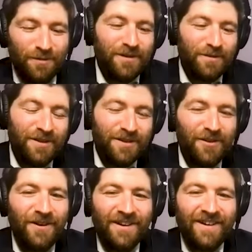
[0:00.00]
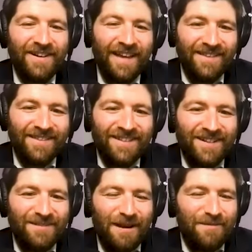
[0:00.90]
were were a lawyer, and
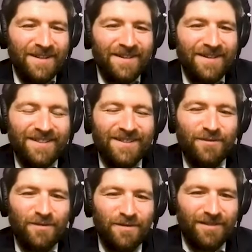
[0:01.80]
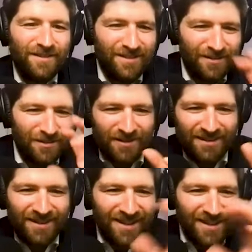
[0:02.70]
um, I'm curious. Just you know,
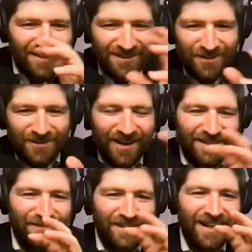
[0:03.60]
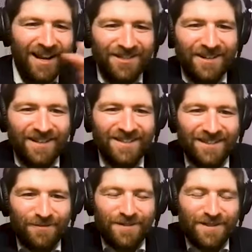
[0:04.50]
because to kind of like contrast the
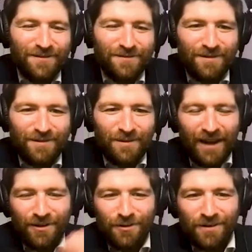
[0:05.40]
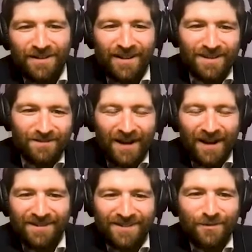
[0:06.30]
difference of how you were as a
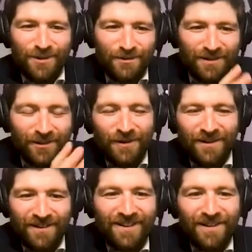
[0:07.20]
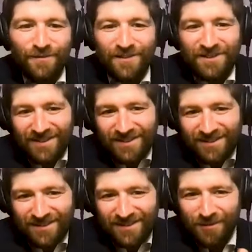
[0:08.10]
parent when you were a lawyer
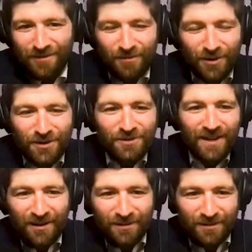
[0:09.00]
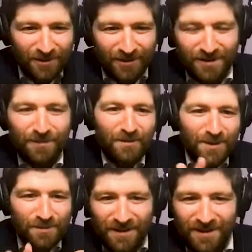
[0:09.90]
versus you know more so now you know as a
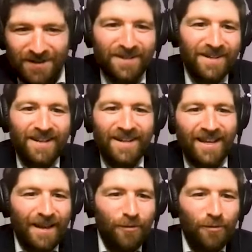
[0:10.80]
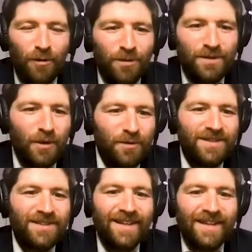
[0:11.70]
public speaker, what what what
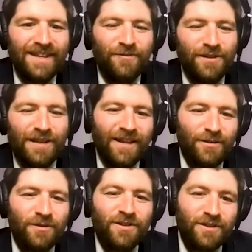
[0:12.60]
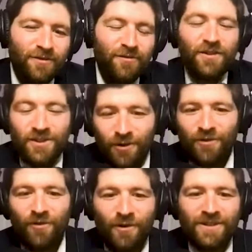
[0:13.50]
was it like? For I guess we'll start
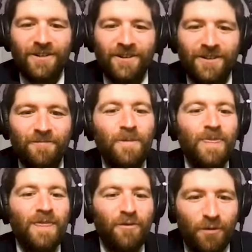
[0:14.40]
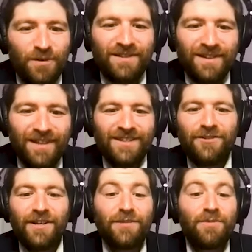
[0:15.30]
with focusing on what was it like
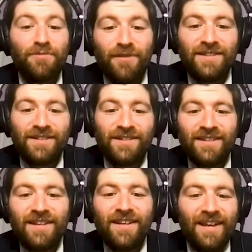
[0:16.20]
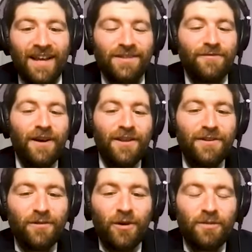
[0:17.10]
trying to be present as a
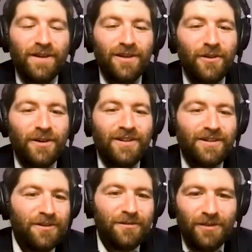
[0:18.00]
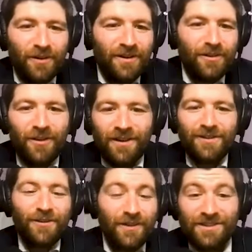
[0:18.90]
father while being a lawyer. You know, law, law,
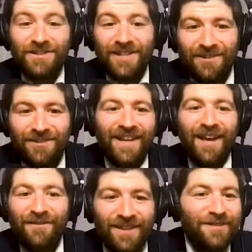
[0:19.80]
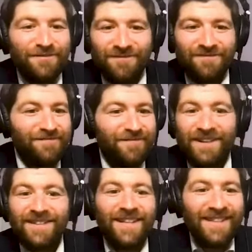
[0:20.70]
lawyers generally have a lot of
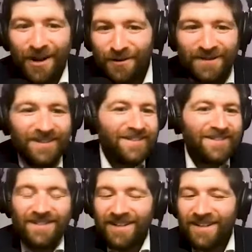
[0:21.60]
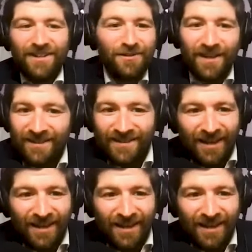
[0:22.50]
very intense hours or, you know, a lot of